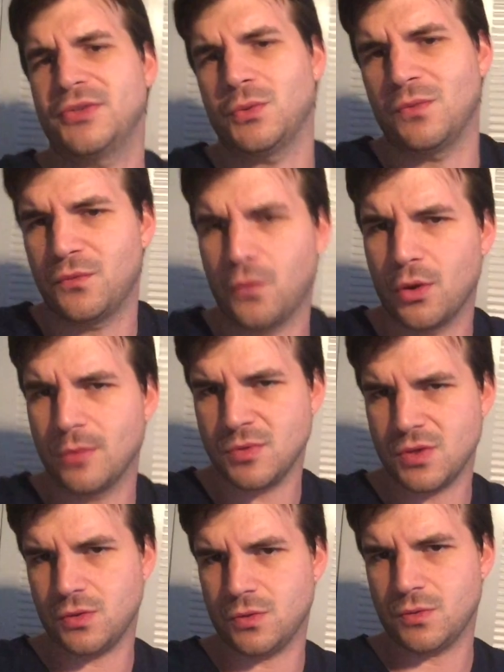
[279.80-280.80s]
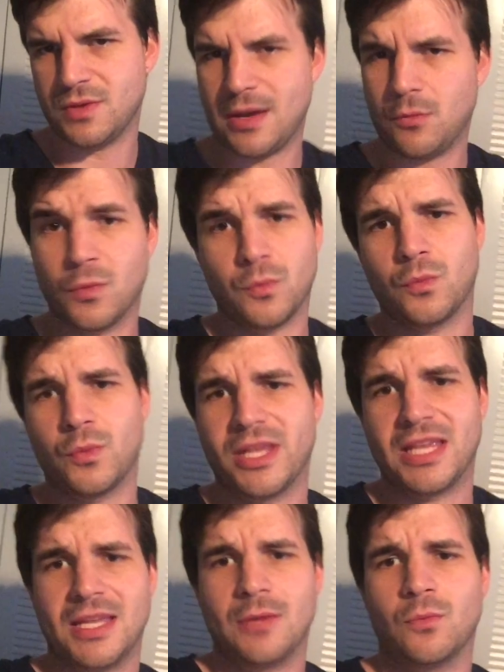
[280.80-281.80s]
to inform you that
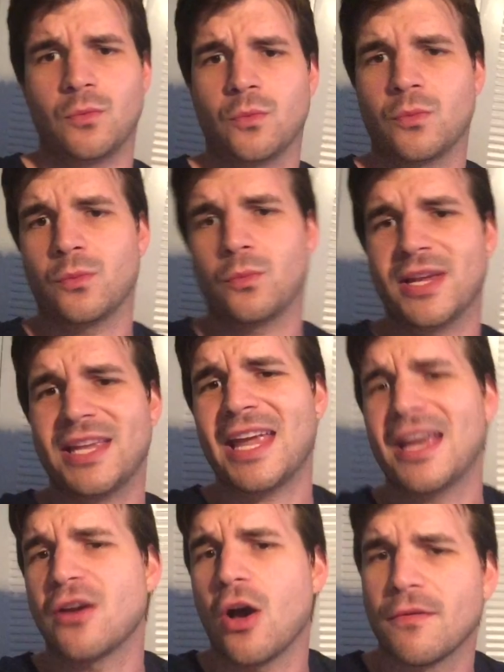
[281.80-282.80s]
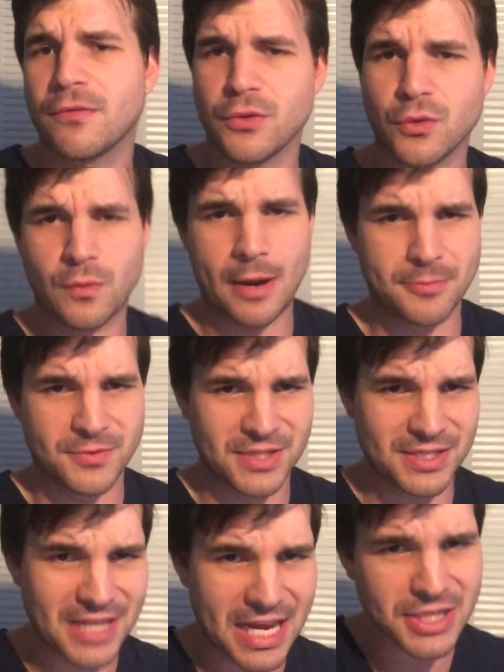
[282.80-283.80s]
we can't offer you
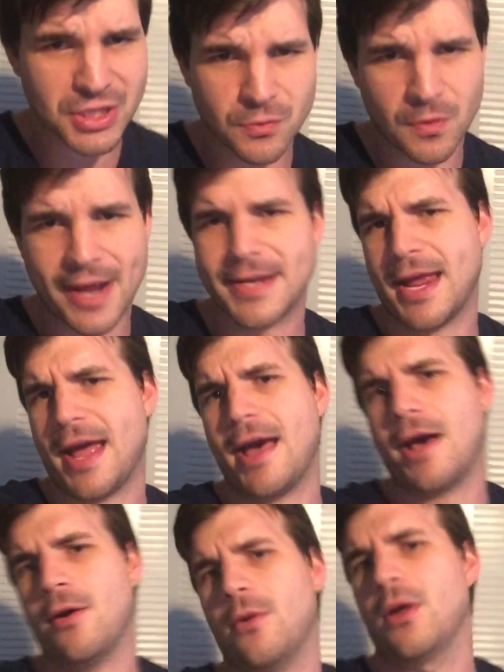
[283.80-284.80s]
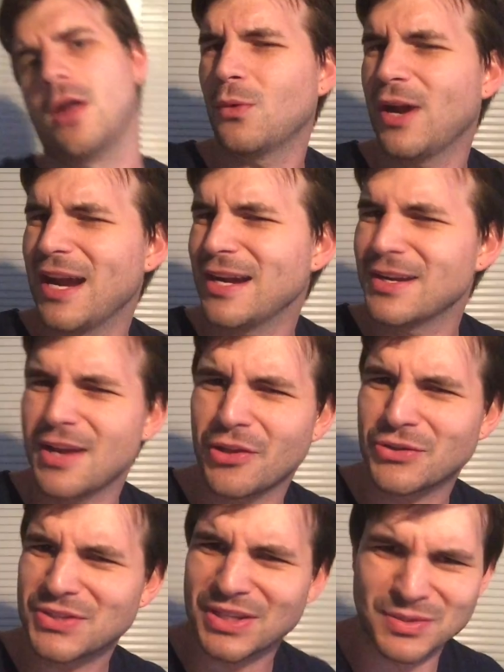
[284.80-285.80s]
representation right now. Wait
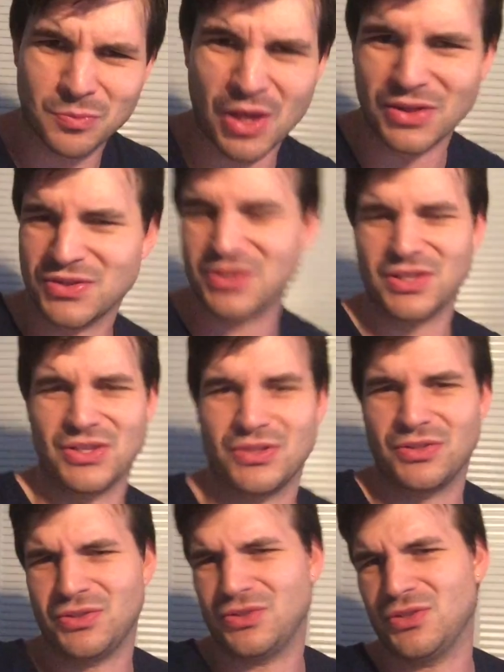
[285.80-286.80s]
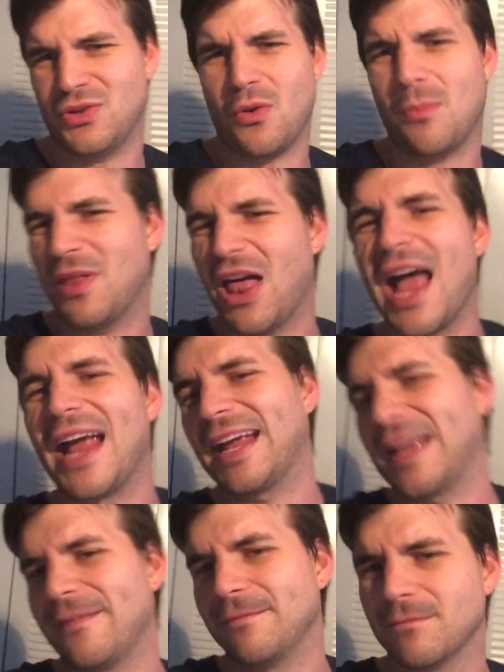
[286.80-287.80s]
another 6 months and, apply
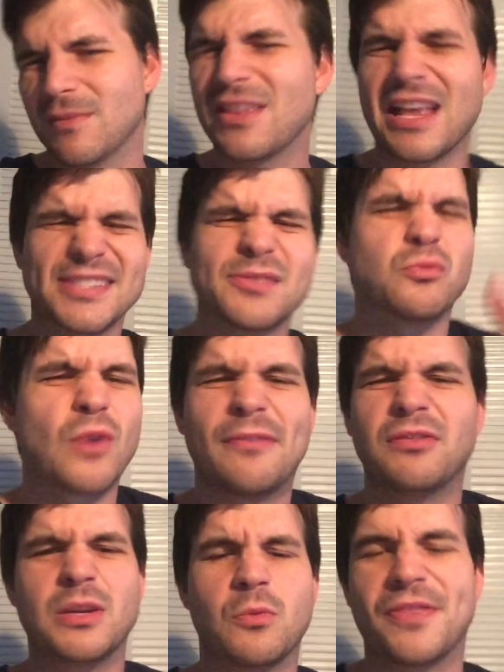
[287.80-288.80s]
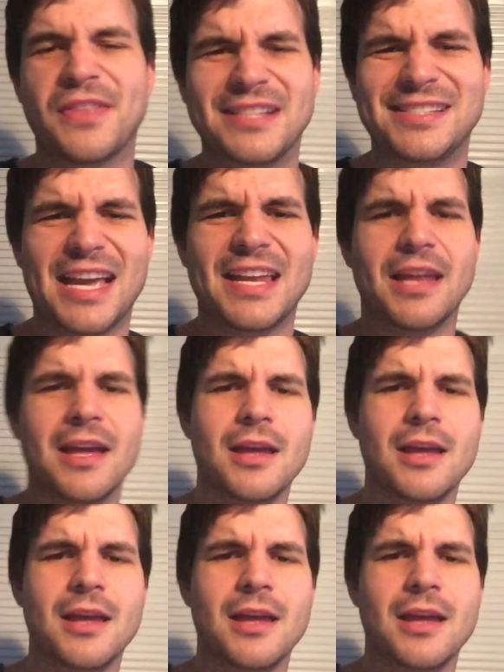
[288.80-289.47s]
again. And that's roughly what they said.